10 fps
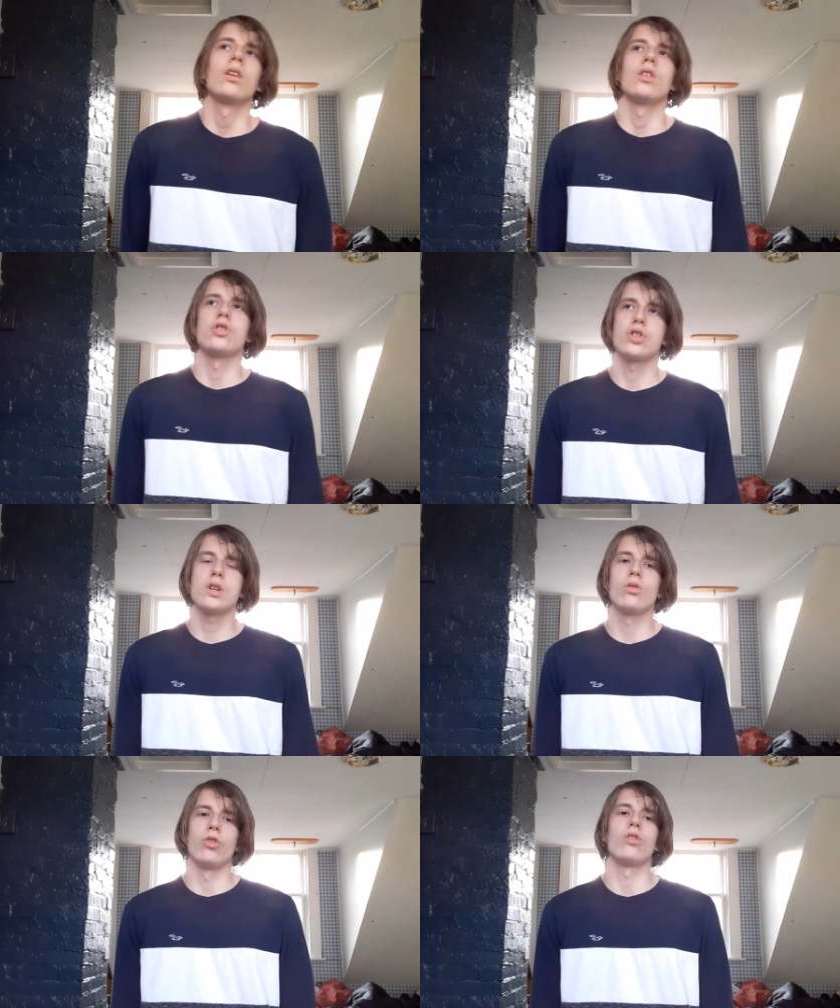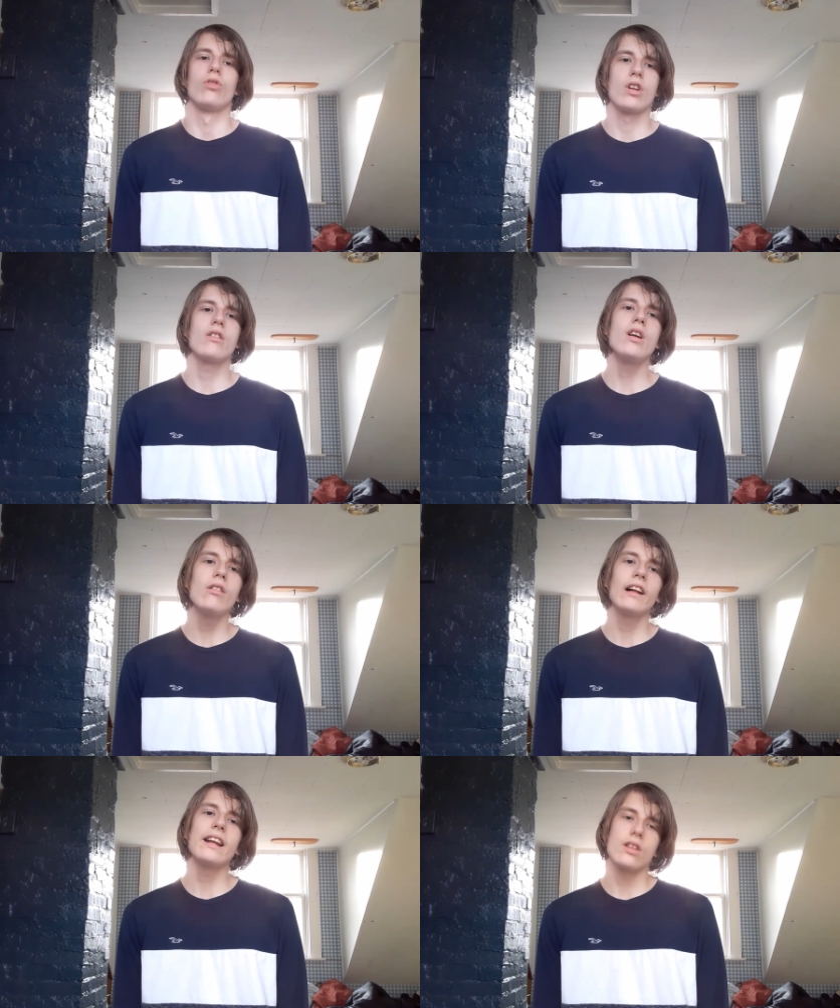she would really
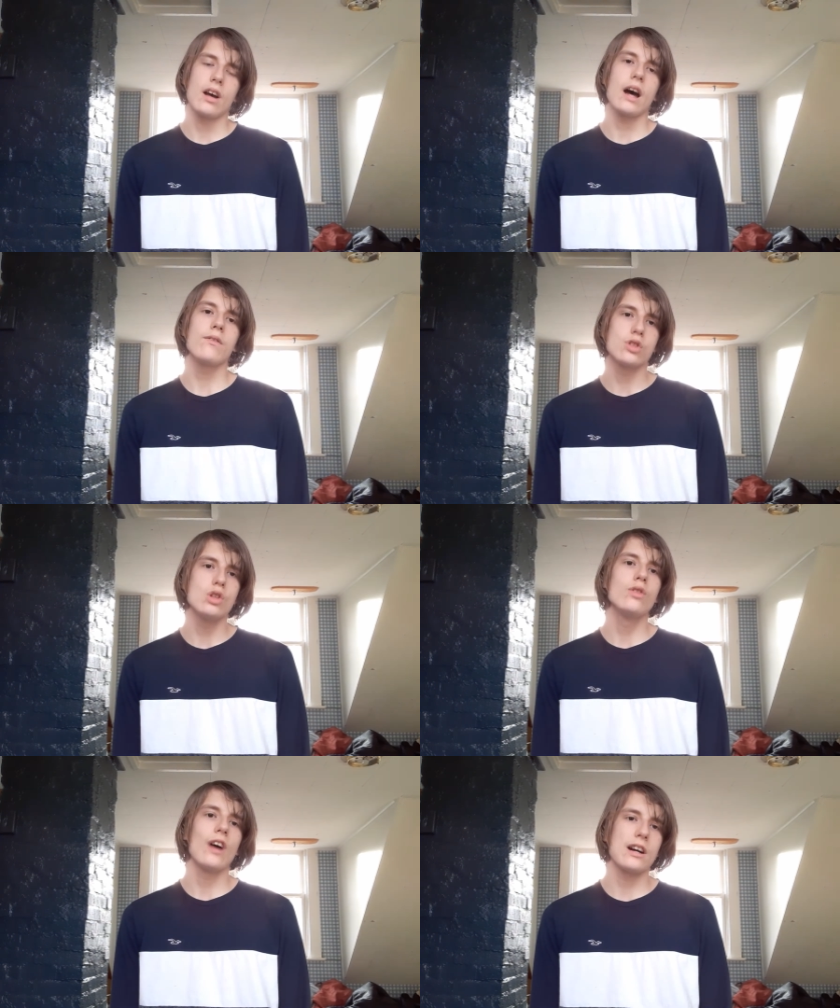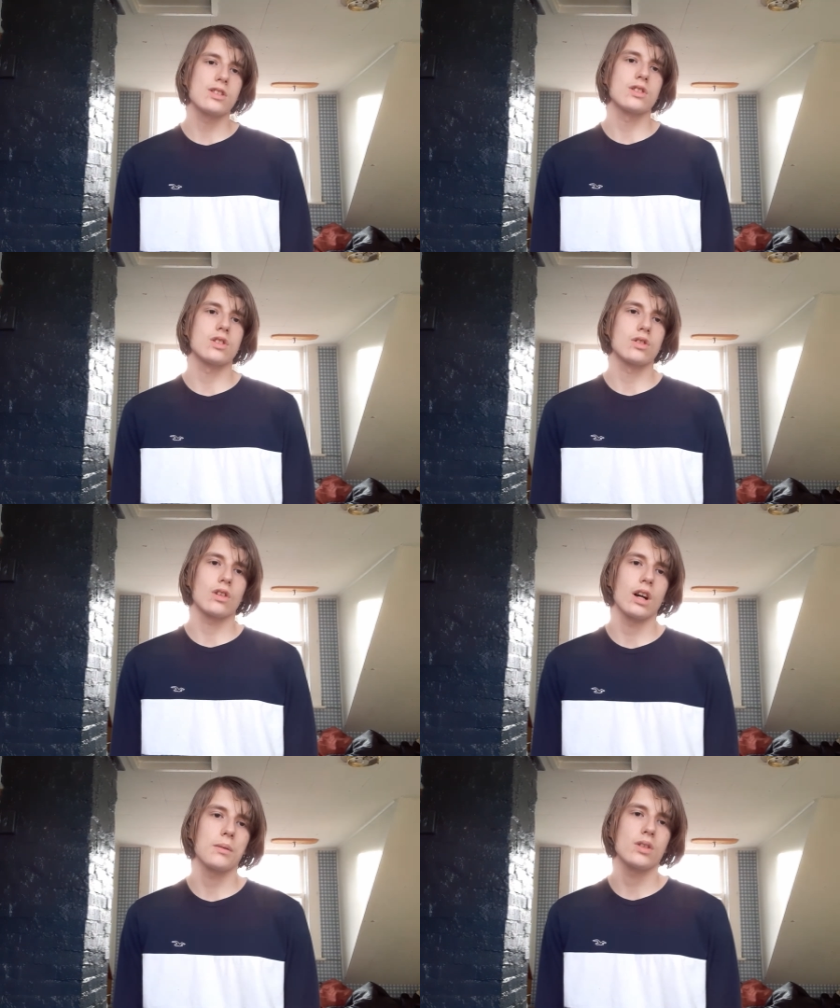like to have 2,000
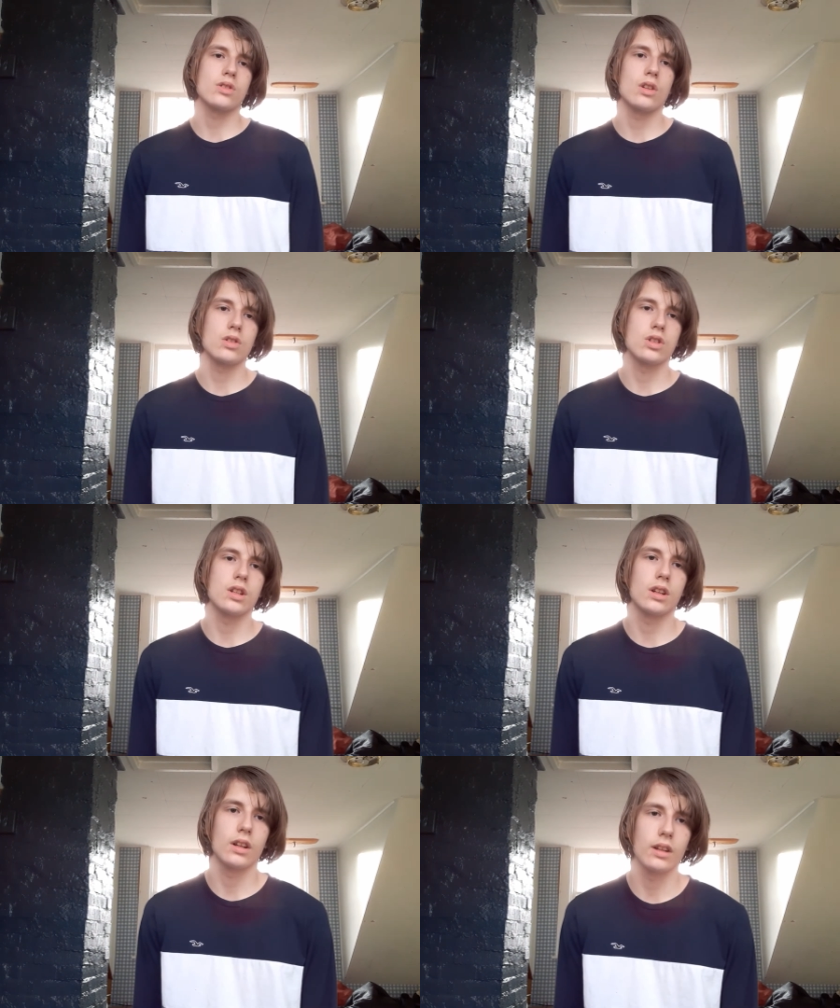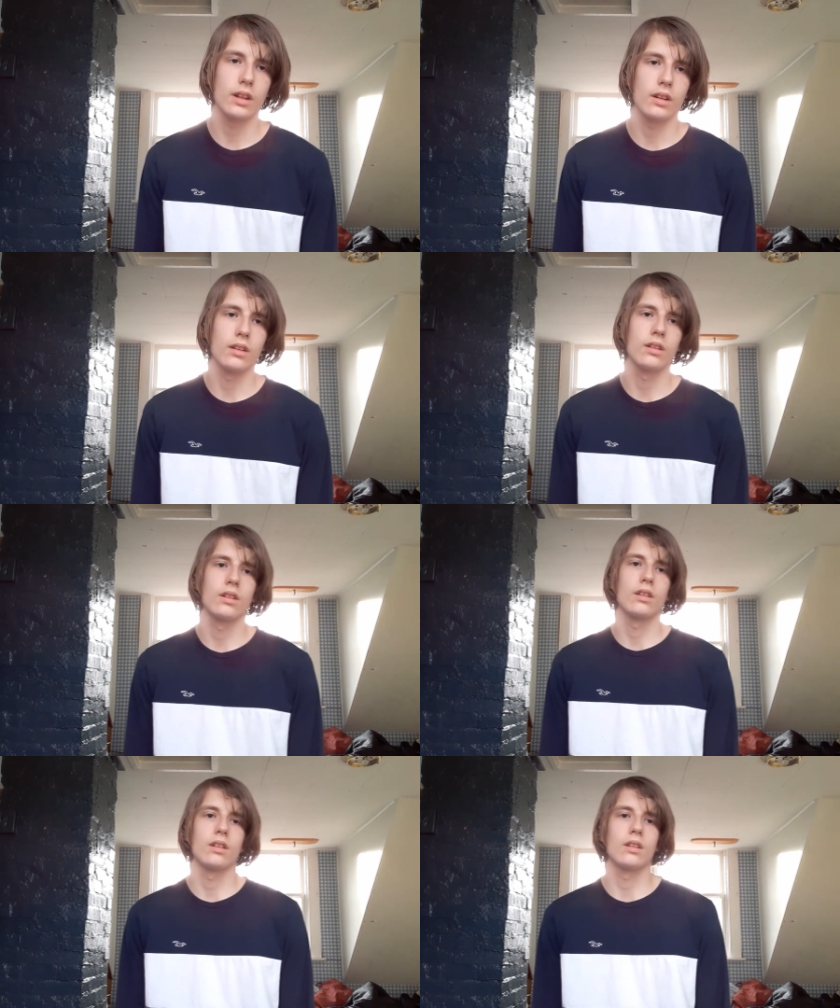subscribers so she can,
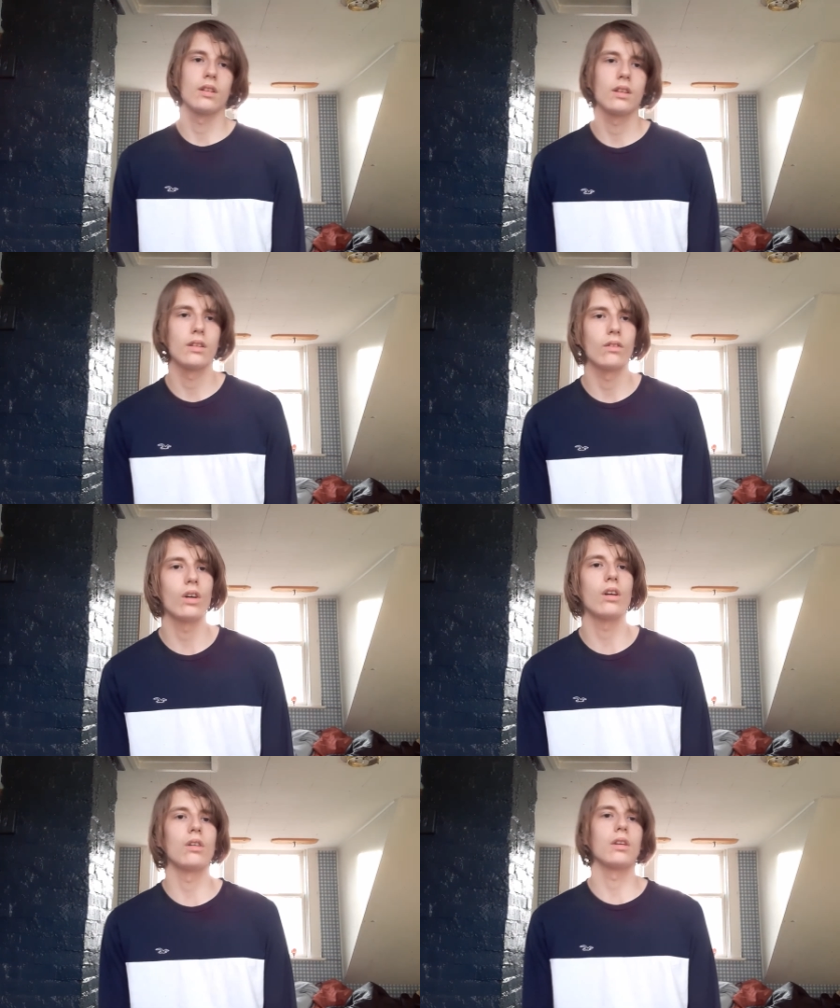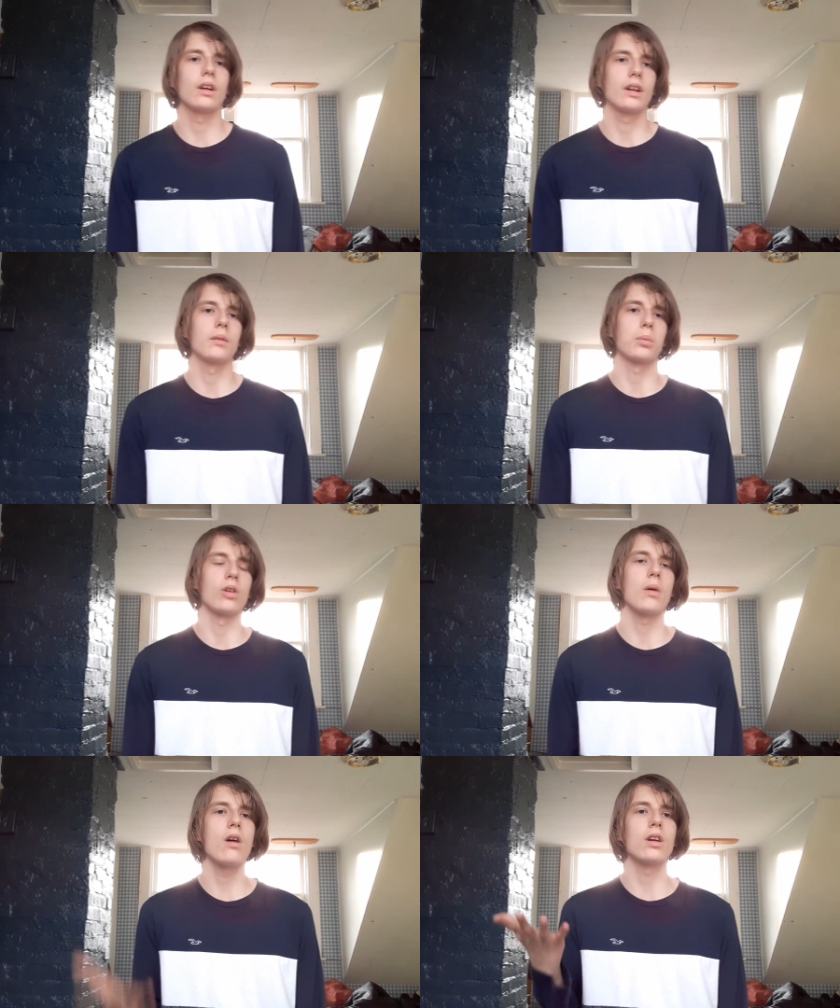well,
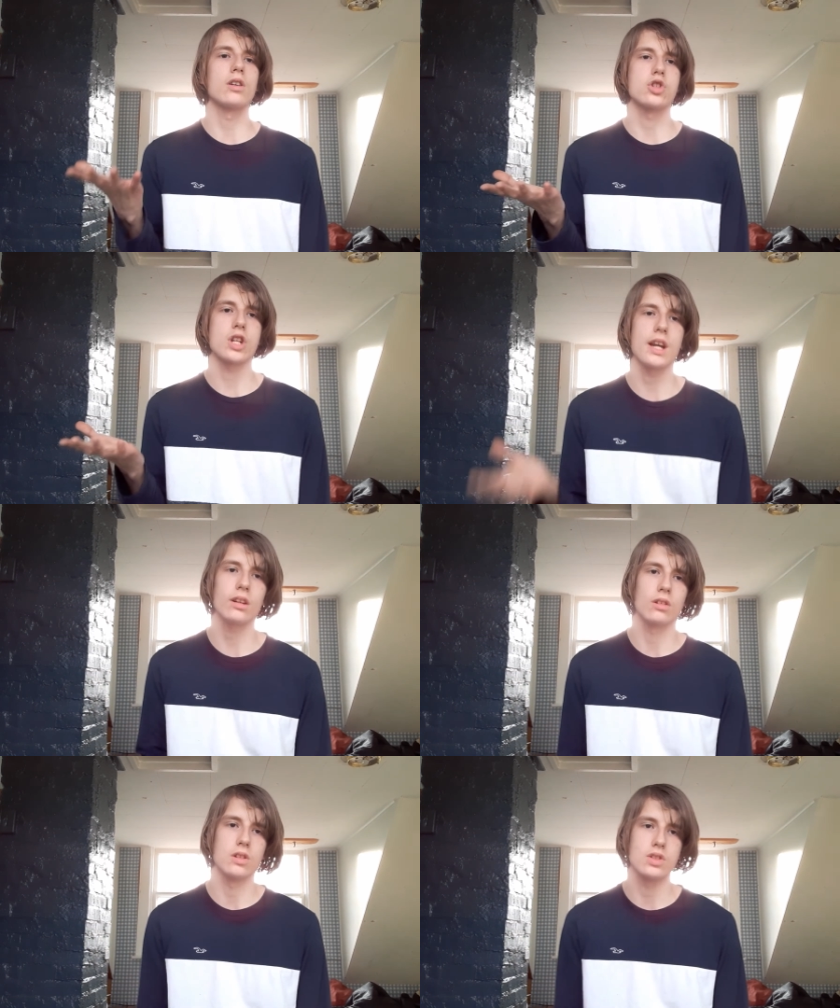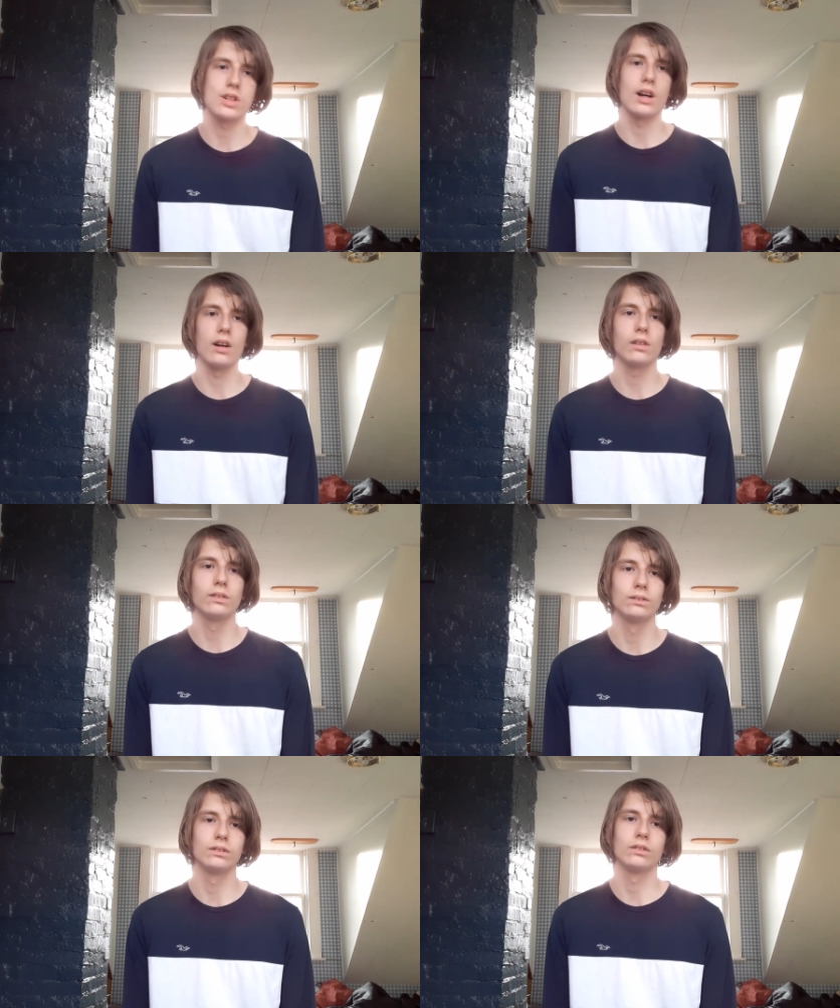promote her channel or so
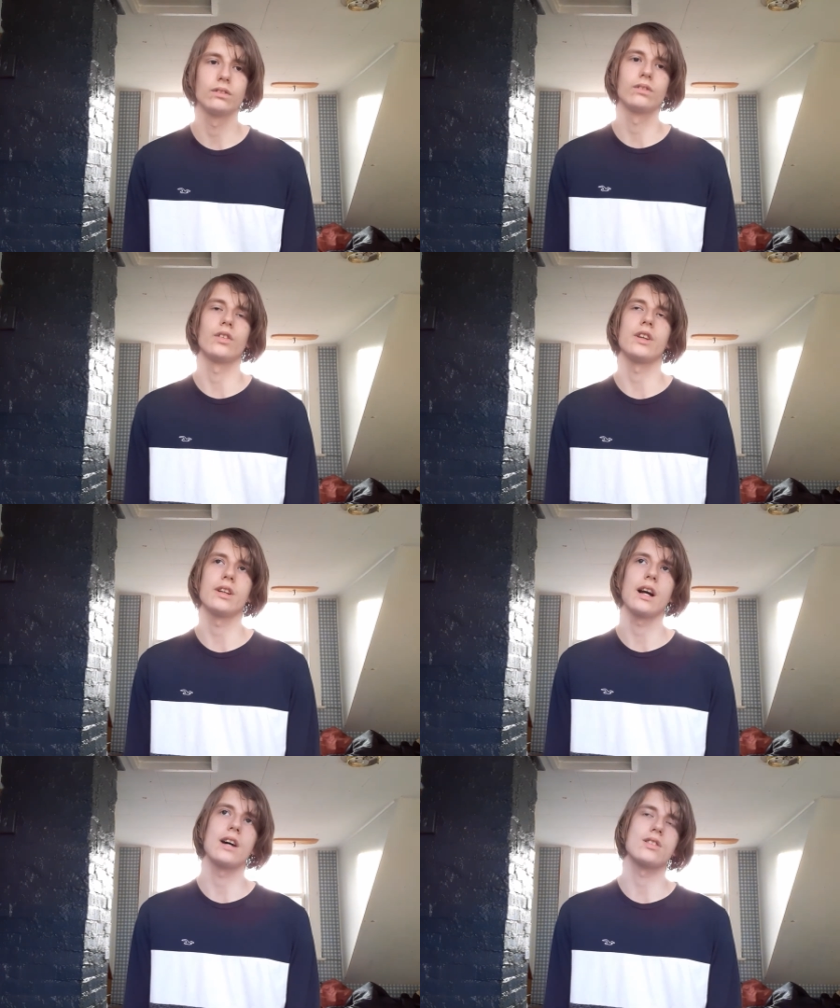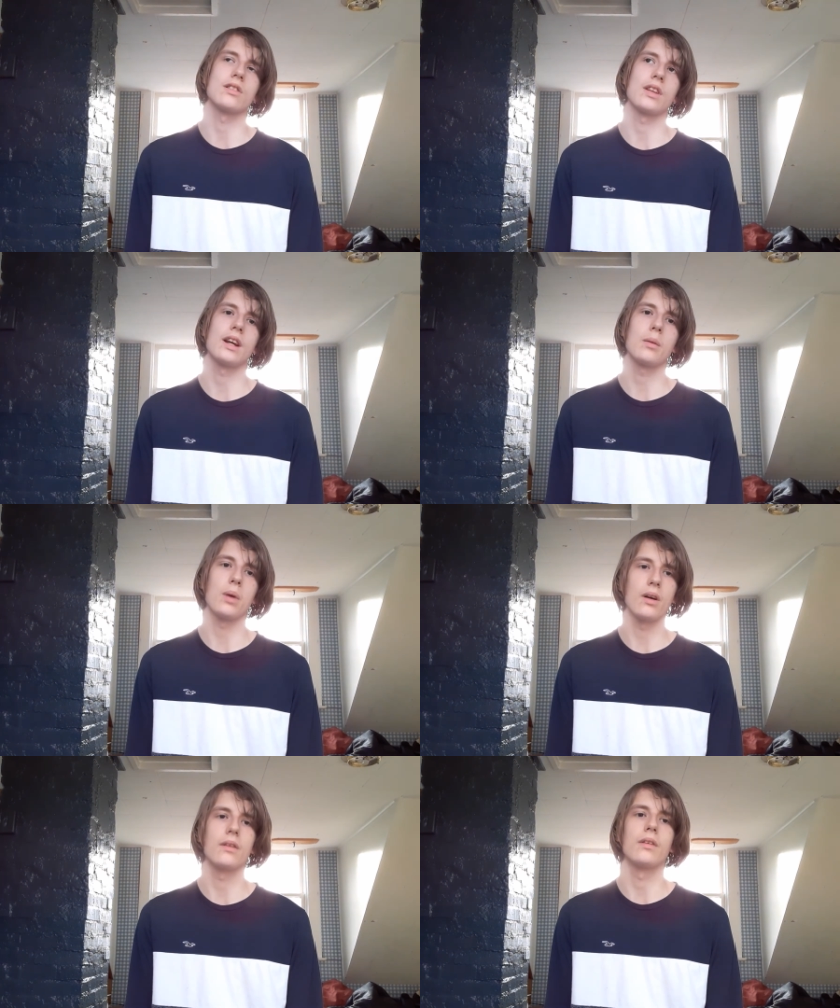for you guys out there,
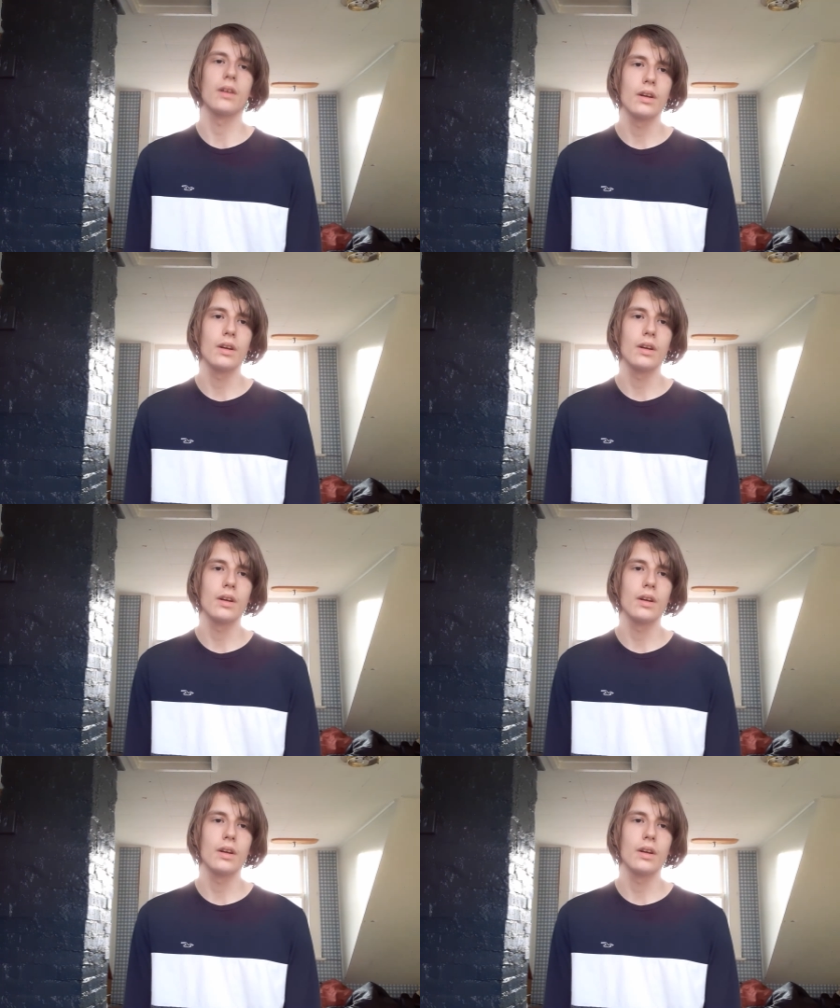but